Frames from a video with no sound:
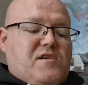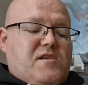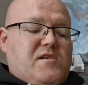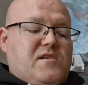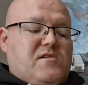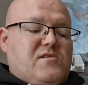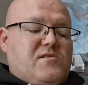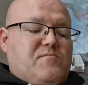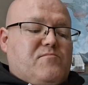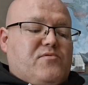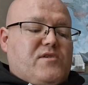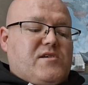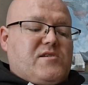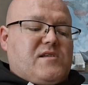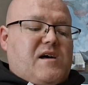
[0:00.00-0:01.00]
years in
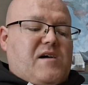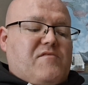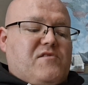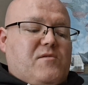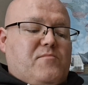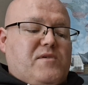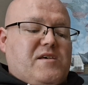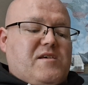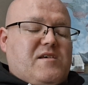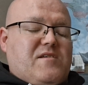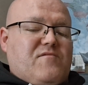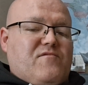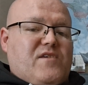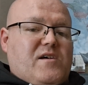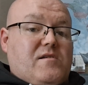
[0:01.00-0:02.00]
prison after being
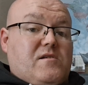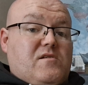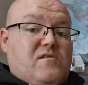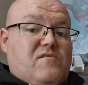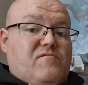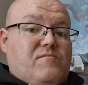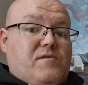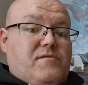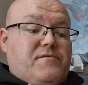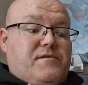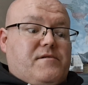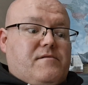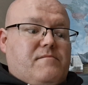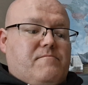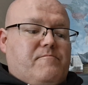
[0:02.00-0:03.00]
convicted of
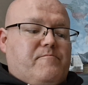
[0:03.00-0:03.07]
murder.